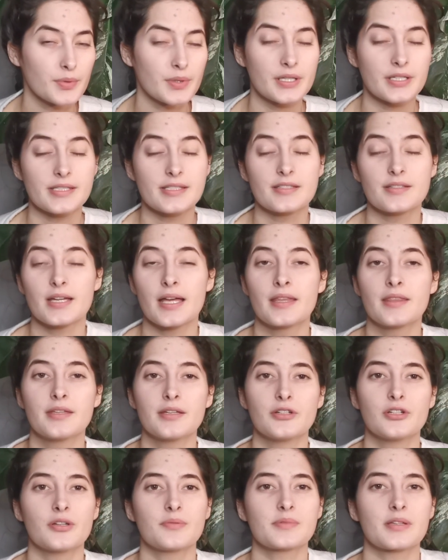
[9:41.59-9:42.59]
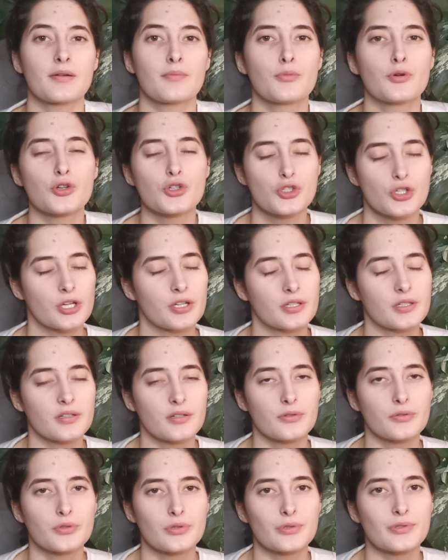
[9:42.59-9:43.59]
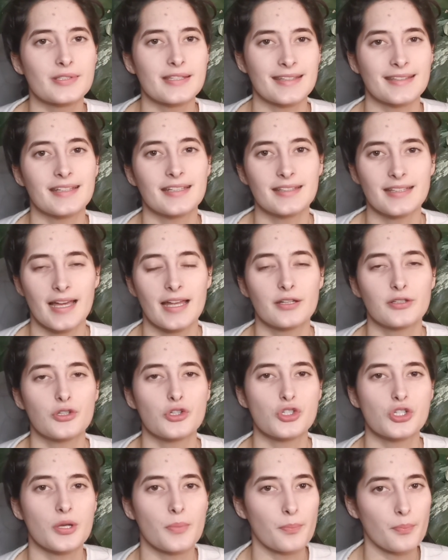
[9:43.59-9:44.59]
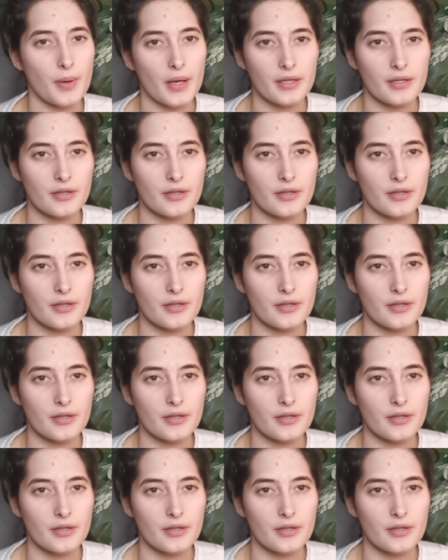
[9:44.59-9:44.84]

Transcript: whereas Anthuriums have more chunkier roots and they tend to ship